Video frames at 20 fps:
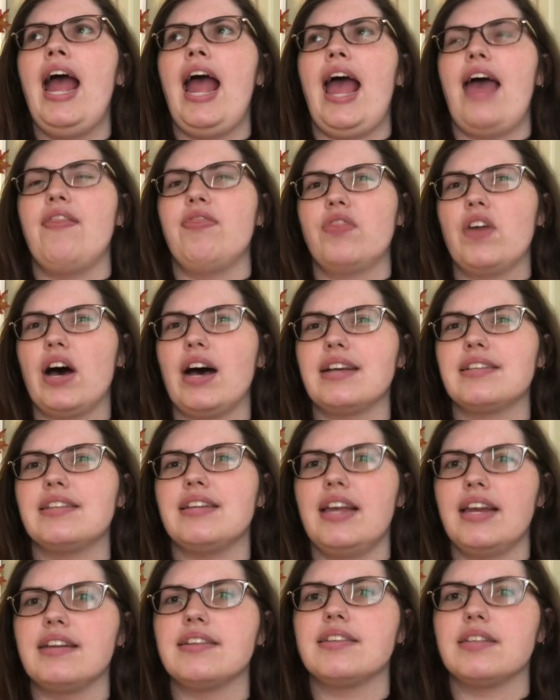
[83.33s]
and thus
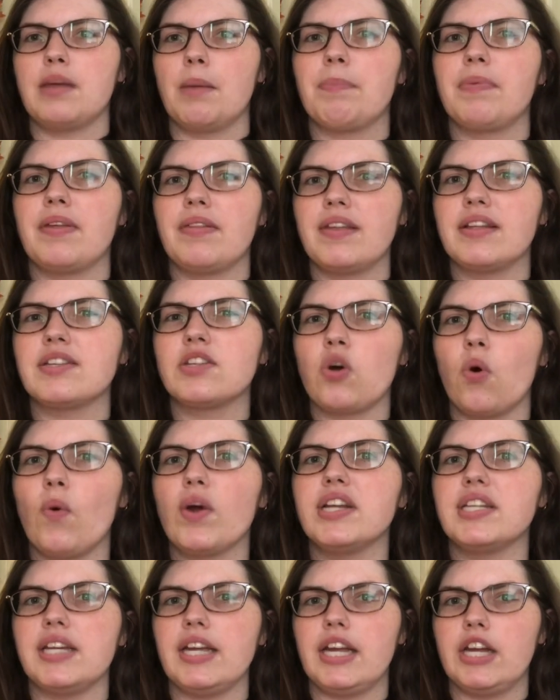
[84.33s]
it is something that's
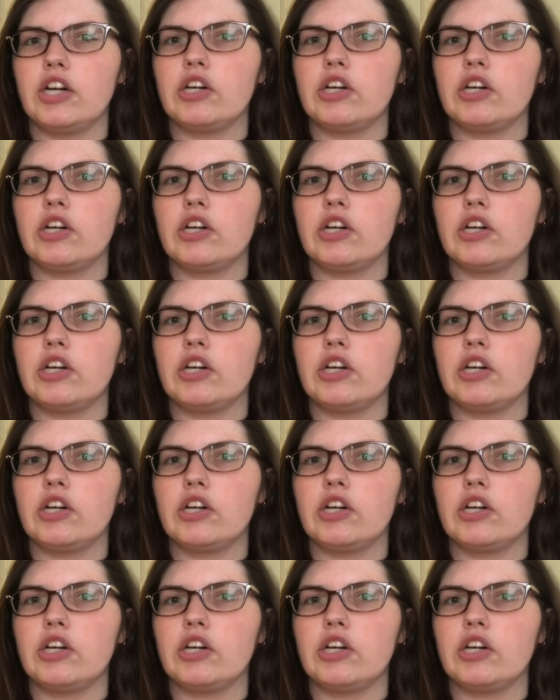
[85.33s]
going to